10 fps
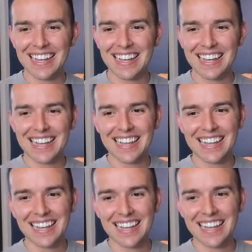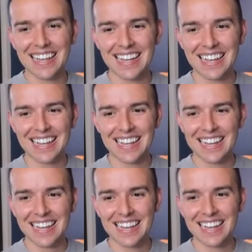
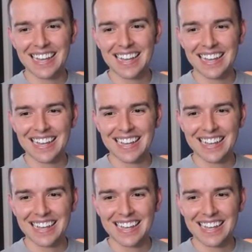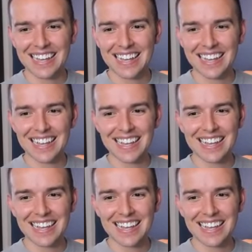This person isn't speaking.